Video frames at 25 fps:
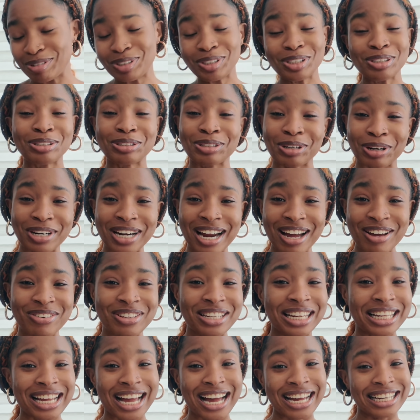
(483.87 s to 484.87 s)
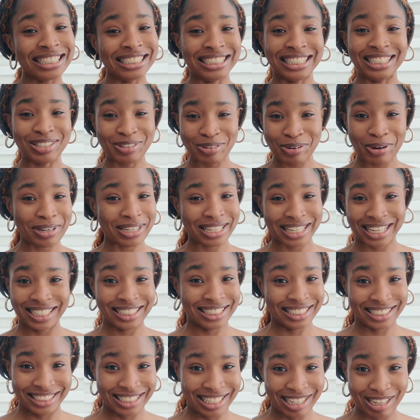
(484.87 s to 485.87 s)
I'm so sorry, I feel like I did not
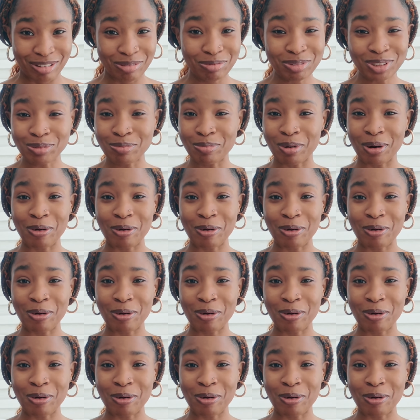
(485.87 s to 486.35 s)
get the names,